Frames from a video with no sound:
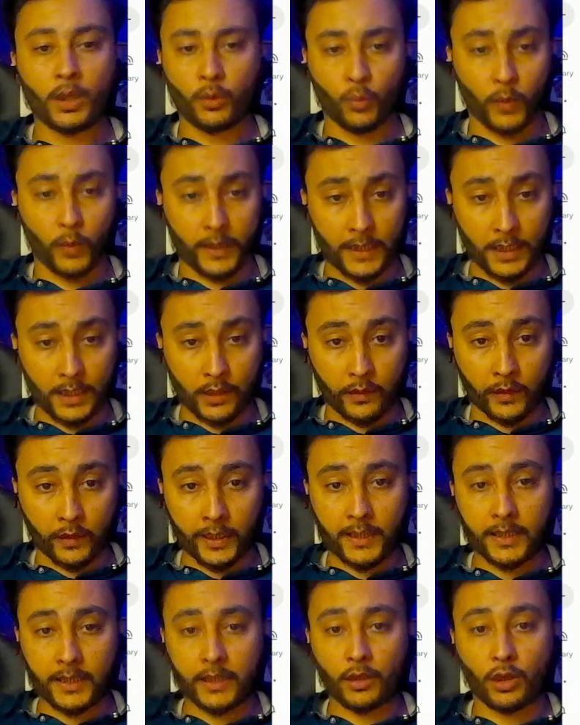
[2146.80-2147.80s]
with
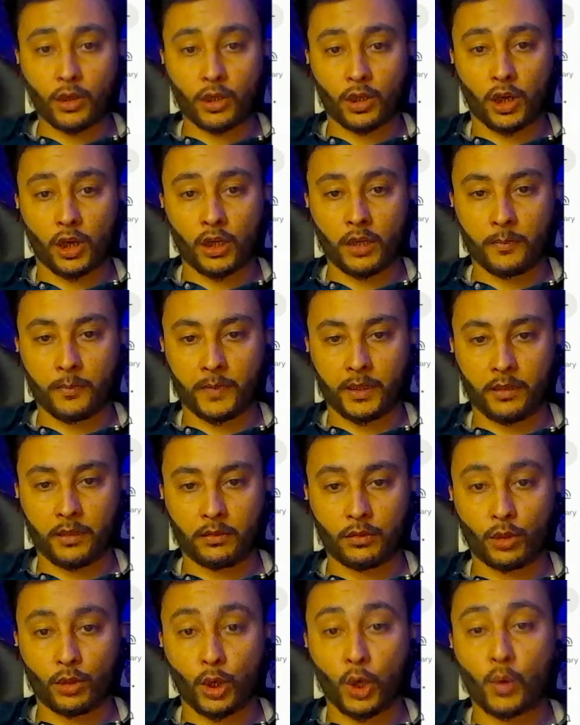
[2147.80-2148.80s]
increasing autonomy
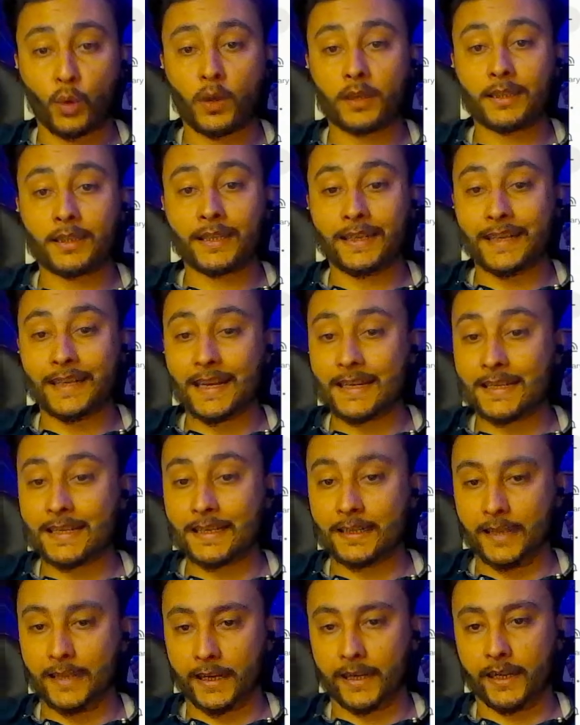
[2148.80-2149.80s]
over the
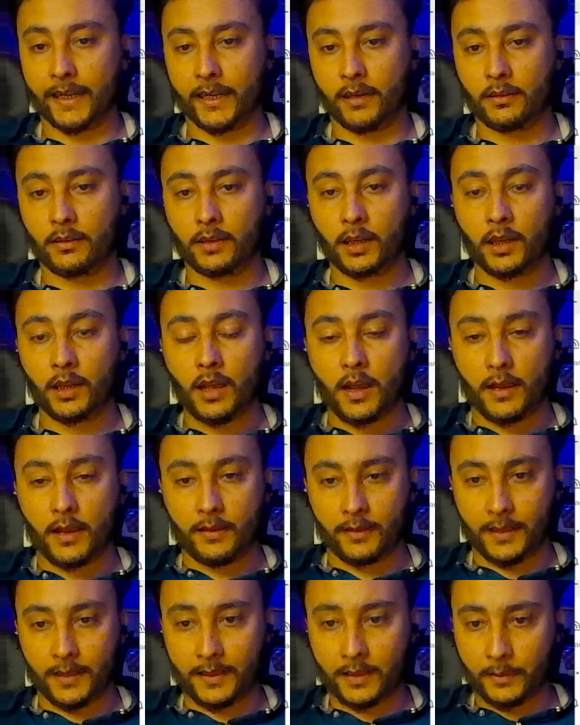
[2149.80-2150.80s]
next decade.
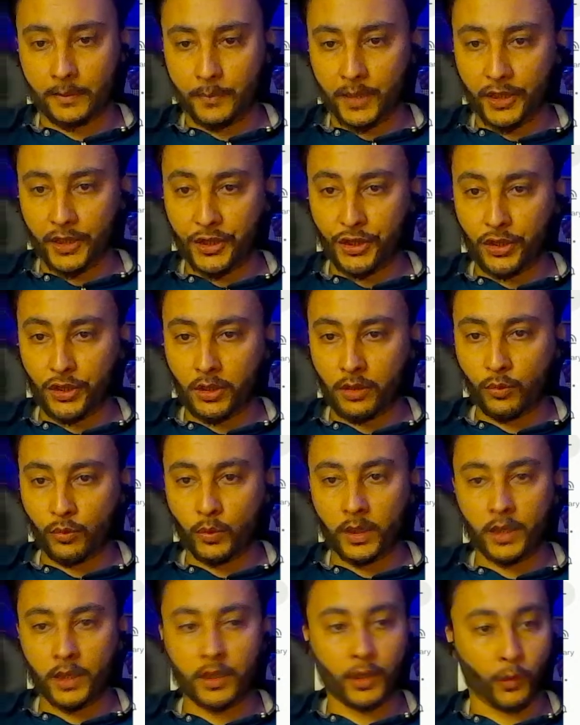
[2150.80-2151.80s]
This combination
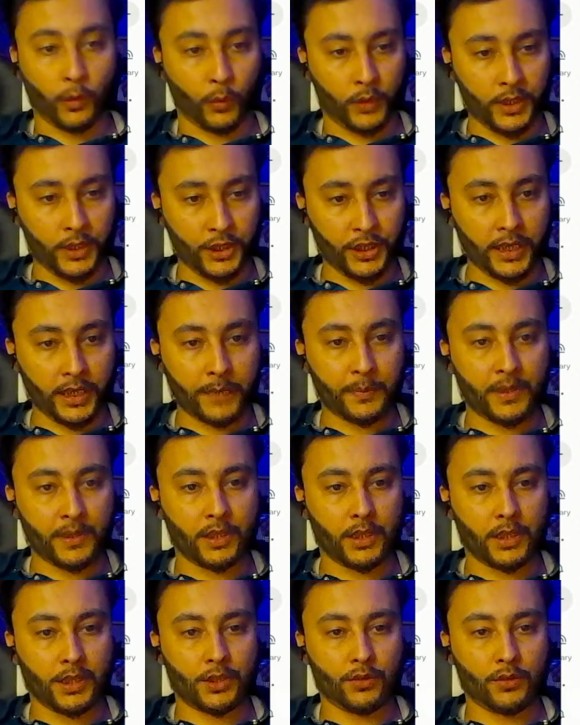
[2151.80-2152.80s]
will reshape
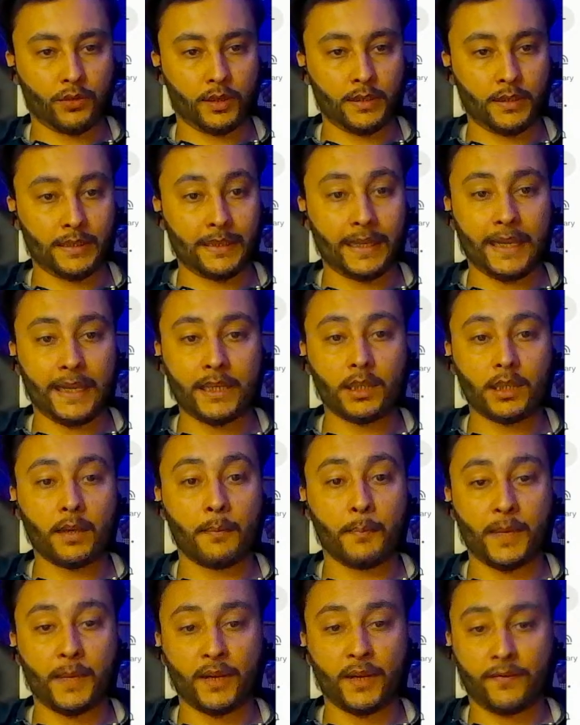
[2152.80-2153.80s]
industries like
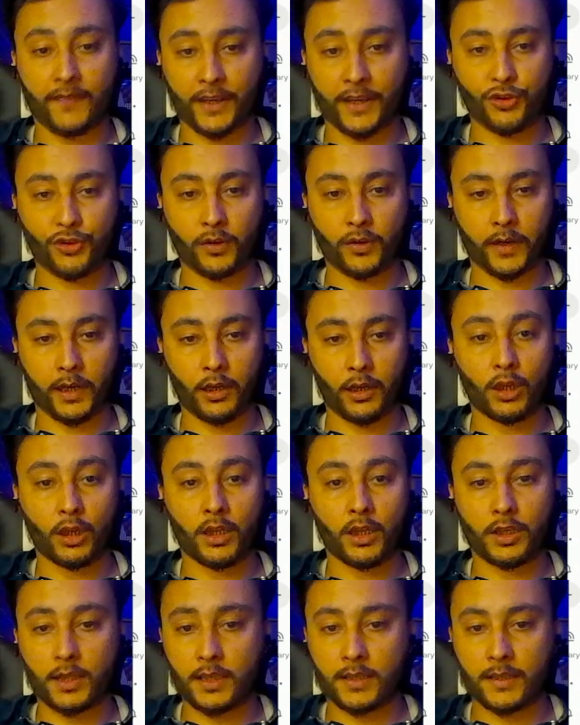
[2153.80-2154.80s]
manufacturing,
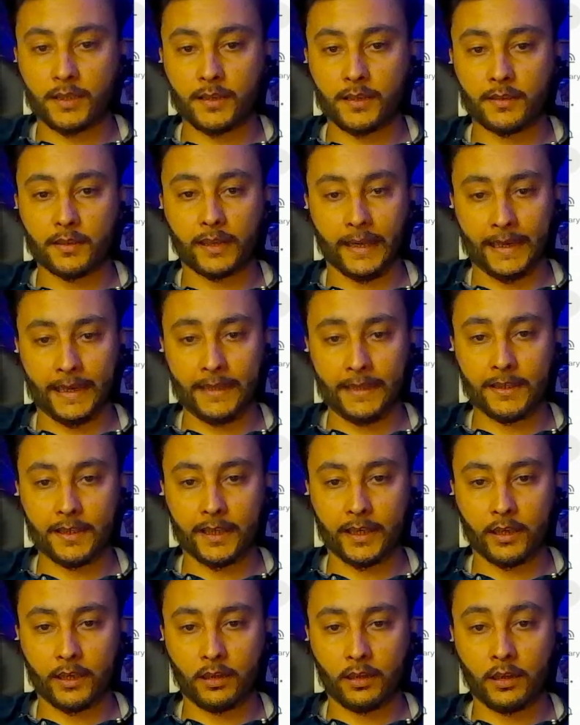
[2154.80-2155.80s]
logistics,
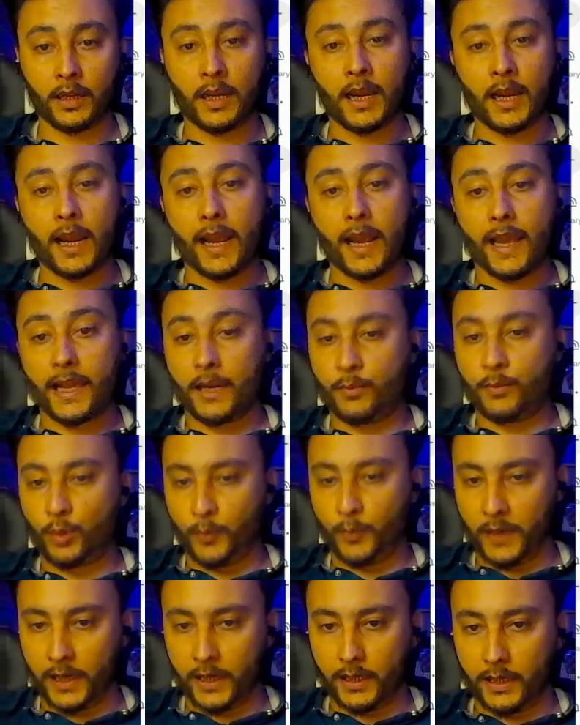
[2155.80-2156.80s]
healthcare, and
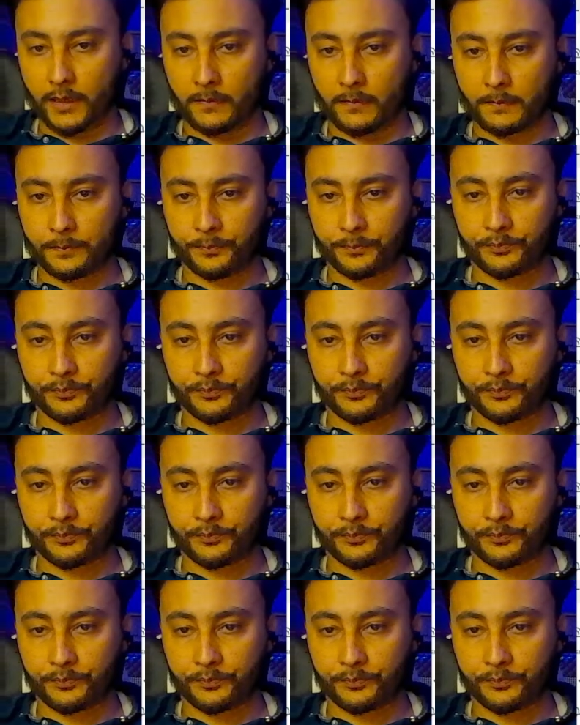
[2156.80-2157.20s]
mobility.